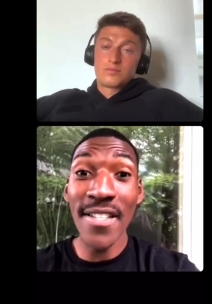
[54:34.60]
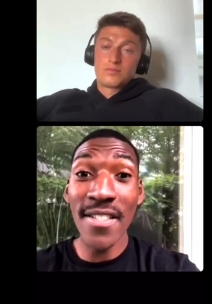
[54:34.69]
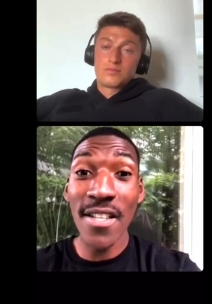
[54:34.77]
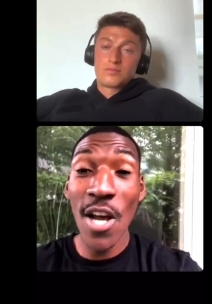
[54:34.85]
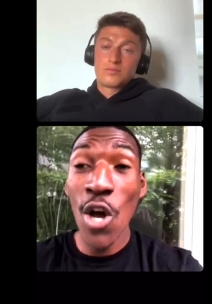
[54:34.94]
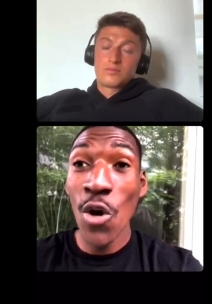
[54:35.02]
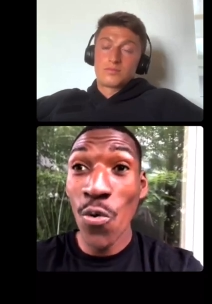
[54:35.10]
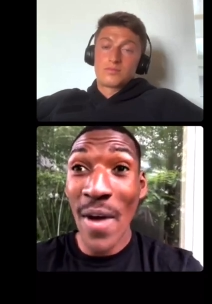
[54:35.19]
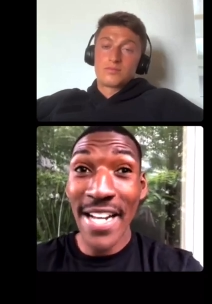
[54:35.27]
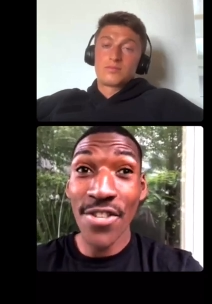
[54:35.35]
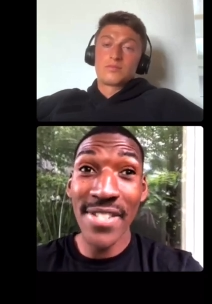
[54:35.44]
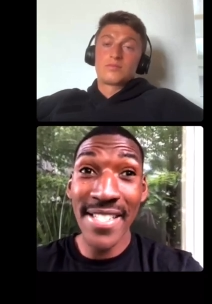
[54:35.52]
Speaker 1: who actually
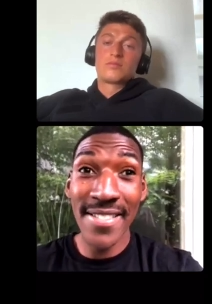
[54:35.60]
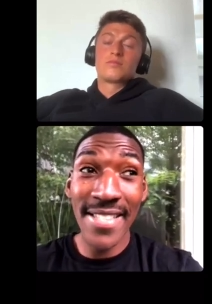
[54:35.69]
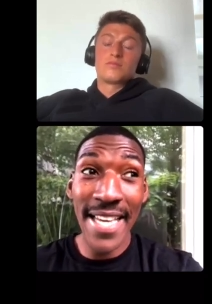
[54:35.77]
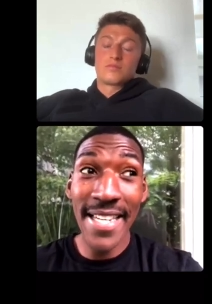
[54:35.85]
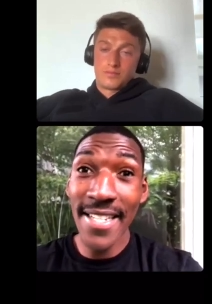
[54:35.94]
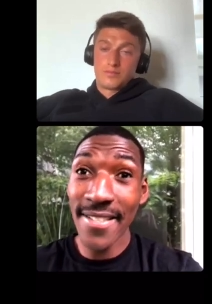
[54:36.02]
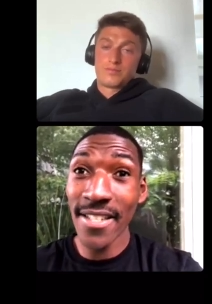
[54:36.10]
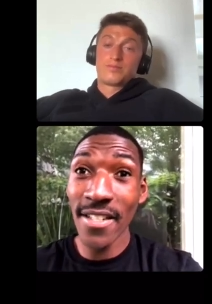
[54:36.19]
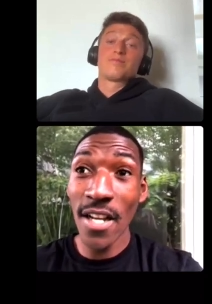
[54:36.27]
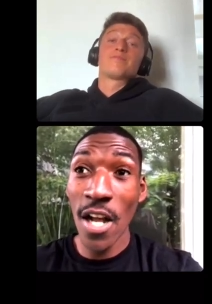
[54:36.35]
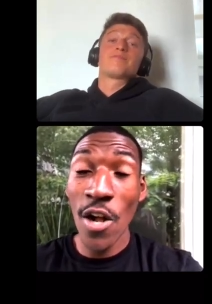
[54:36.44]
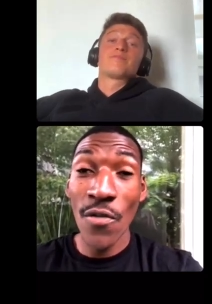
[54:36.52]
say, listen,
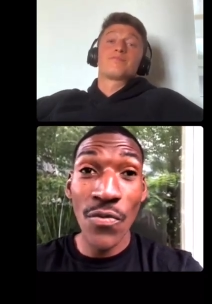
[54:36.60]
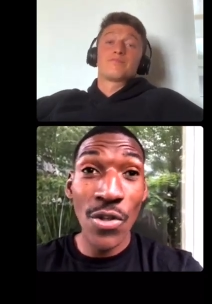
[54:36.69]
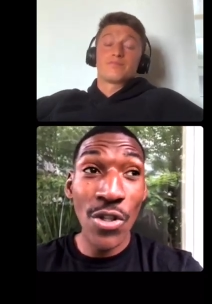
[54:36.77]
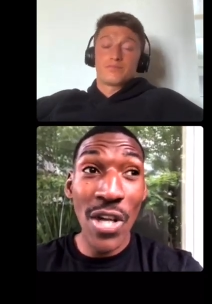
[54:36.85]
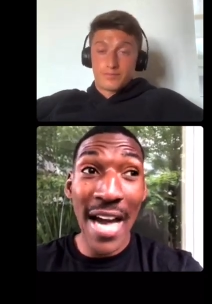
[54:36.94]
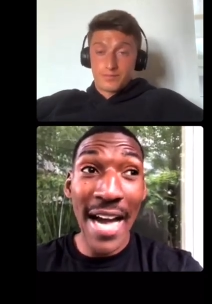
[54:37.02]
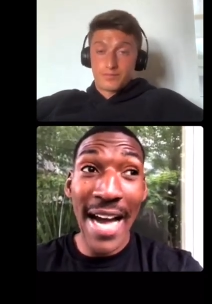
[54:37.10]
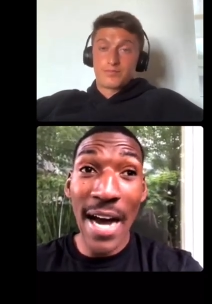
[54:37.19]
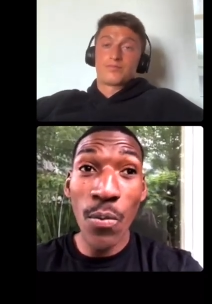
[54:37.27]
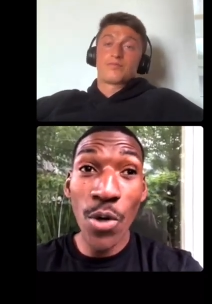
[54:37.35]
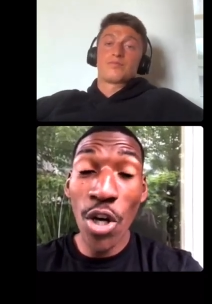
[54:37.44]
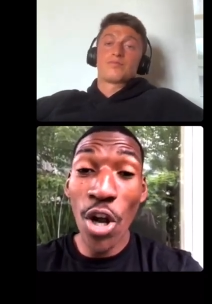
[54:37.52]
I would love
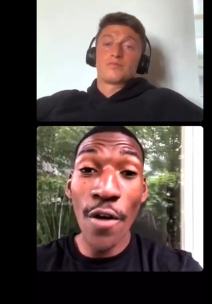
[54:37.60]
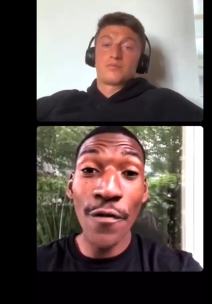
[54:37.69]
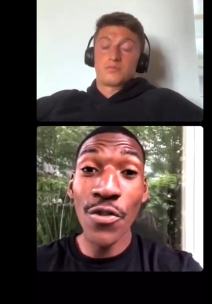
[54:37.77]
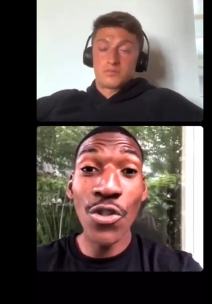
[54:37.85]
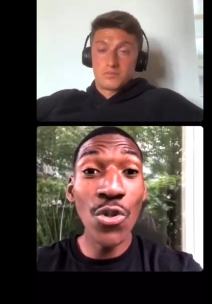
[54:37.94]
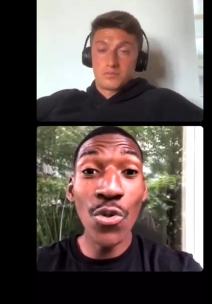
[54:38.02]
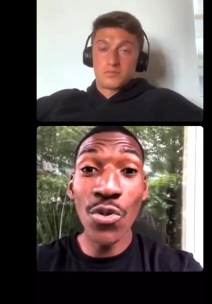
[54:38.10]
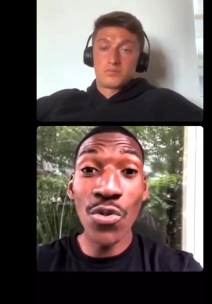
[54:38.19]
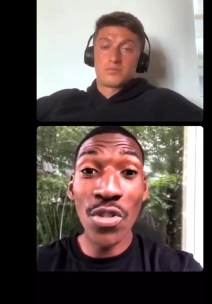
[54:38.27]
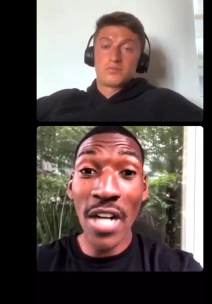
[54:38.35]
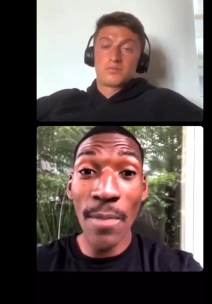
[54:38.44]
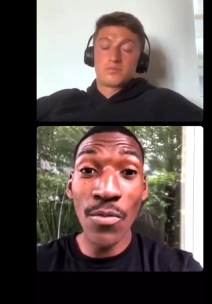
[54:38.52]
you to come
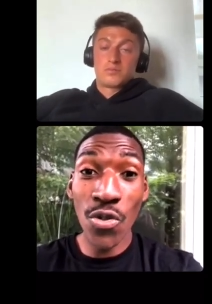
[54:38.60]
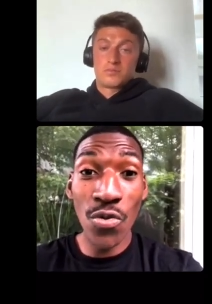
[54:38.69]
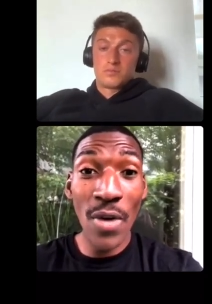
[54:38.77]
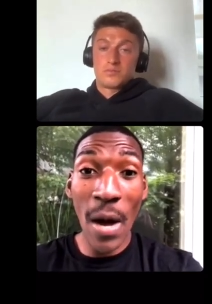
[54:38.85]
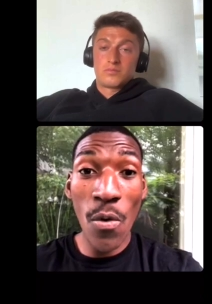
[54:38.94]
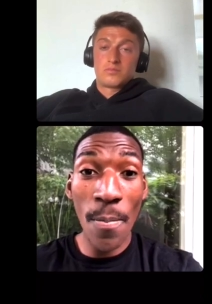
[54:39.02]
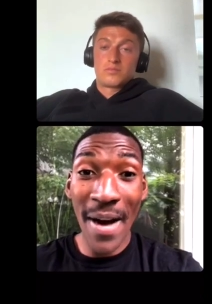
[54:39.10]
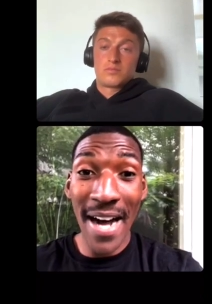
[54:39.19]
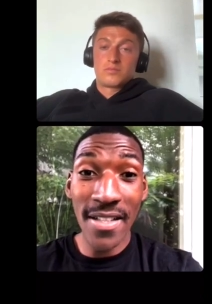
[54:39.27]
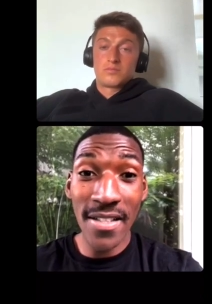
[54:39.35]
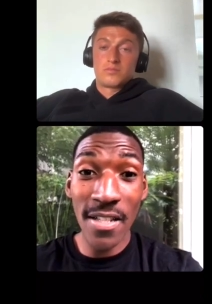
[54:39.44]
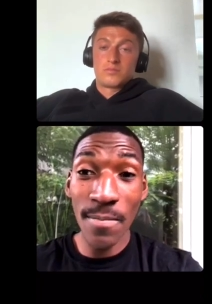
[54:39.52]
to our party,
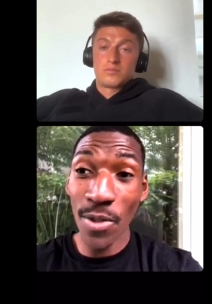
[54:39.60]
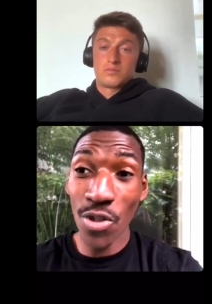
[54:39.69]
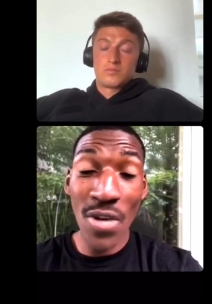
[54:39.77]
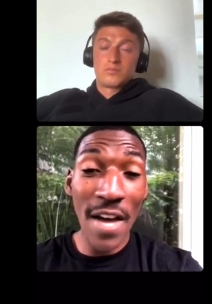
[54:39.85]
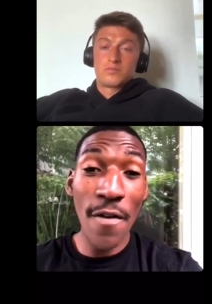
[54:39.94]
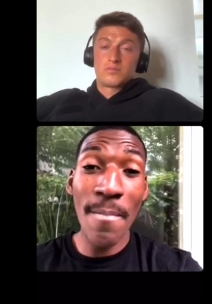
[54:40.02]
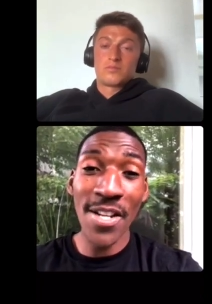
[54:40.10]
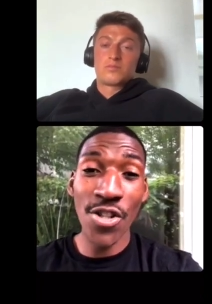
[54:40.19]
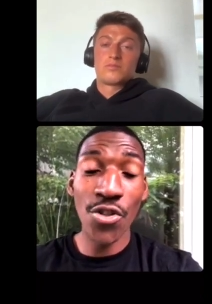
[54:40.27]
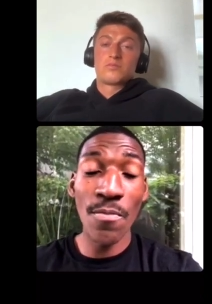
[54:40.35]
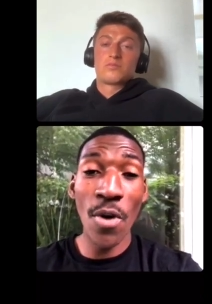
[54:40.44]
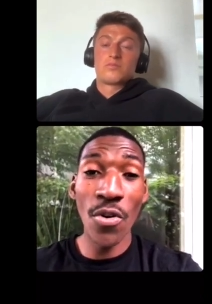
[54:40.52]
but you have a match
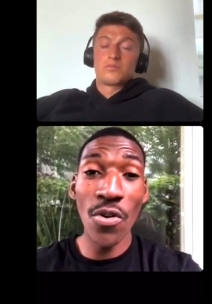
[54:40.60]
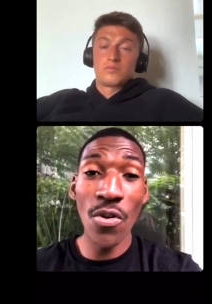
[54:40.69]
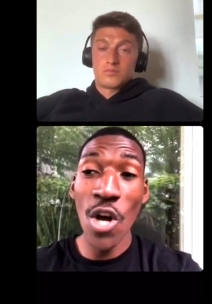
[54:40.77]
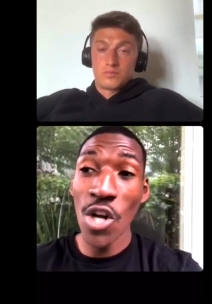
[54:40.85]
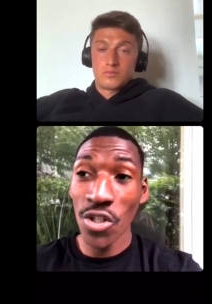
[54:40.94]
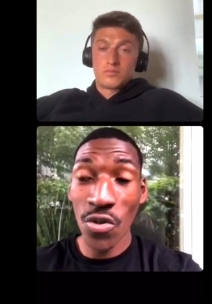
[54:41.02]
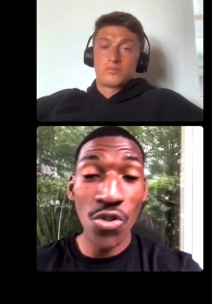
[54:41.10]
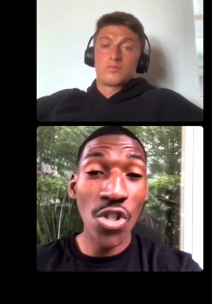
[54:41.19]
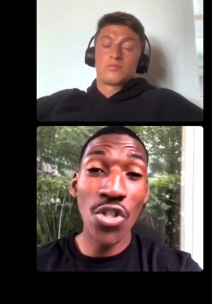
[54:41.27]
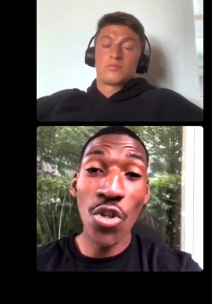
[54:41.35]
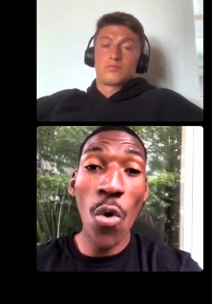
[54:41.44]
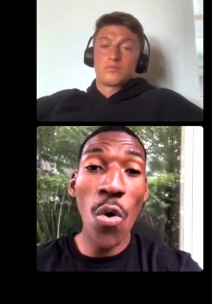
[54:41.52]
tomorrow. So just go
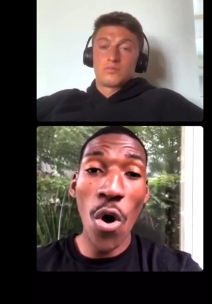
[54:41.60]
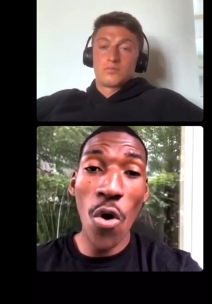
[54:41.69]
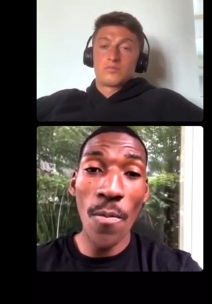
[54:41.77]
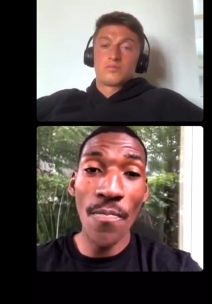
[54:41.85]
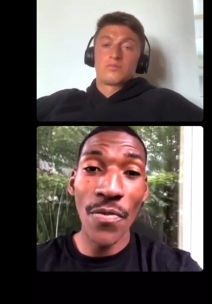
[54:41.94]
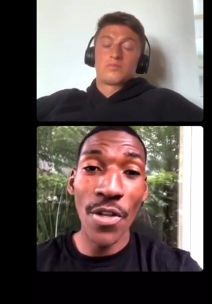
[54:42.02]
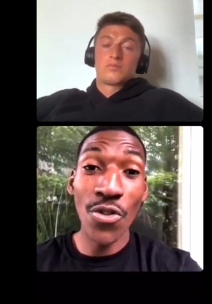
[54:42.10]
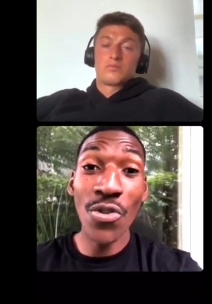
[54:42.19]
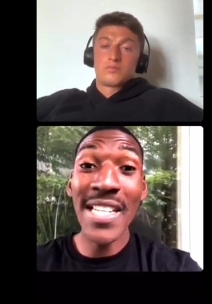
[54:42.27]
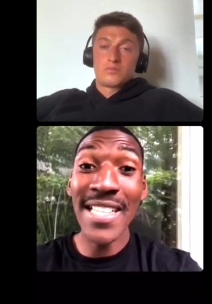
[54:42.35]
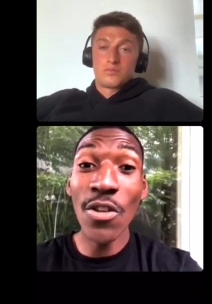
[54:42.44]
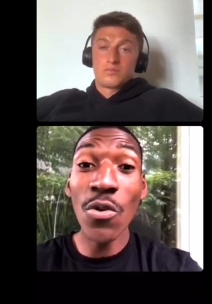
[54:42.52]
home. You need those
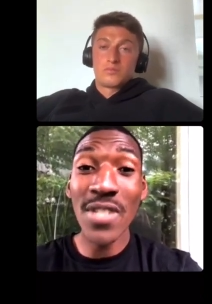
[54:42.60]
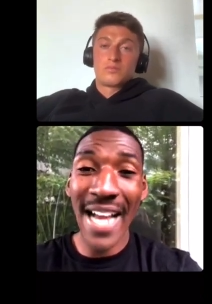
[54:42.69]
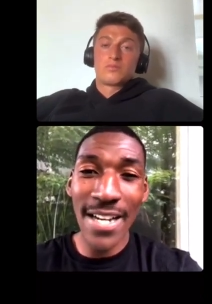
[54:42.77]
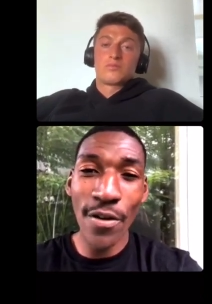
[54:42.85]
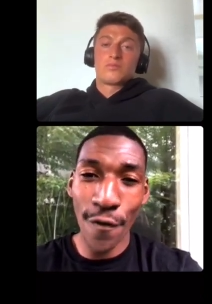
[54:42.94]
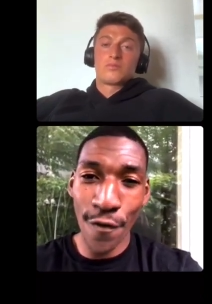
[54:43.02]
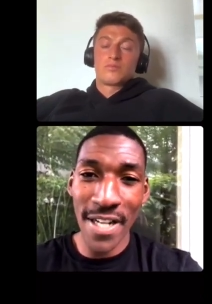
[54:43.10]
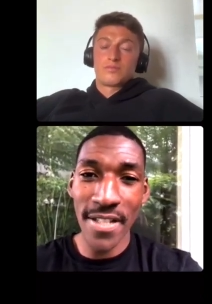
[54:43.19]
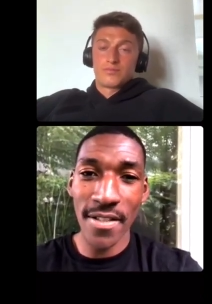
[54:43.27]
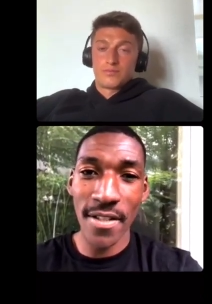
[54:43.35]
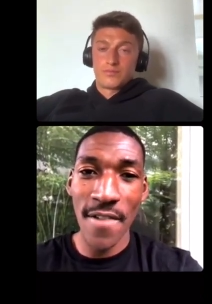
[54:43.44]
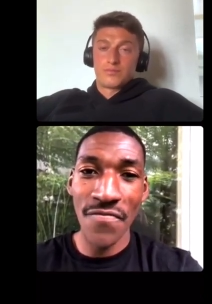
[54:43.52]
kind of friends. Mm-hmm.
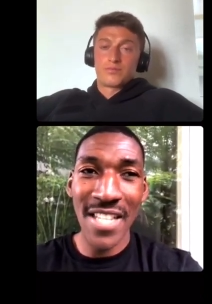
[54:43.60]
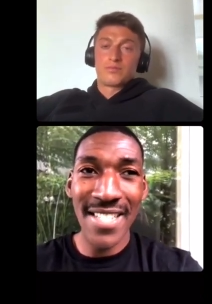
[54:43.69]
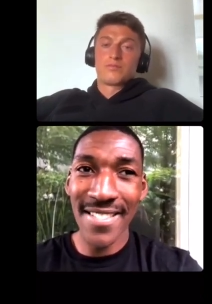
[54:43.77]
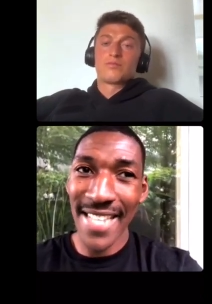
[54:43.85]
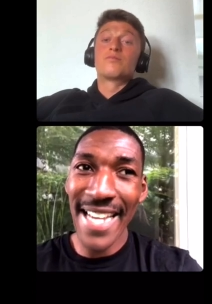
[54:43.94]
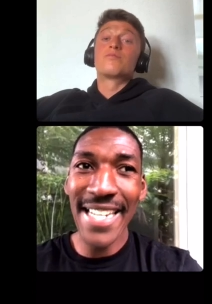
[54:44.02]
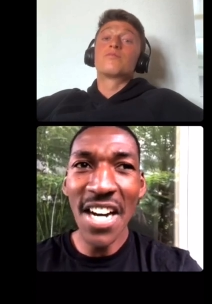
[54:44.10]
Not saying, no, no, no.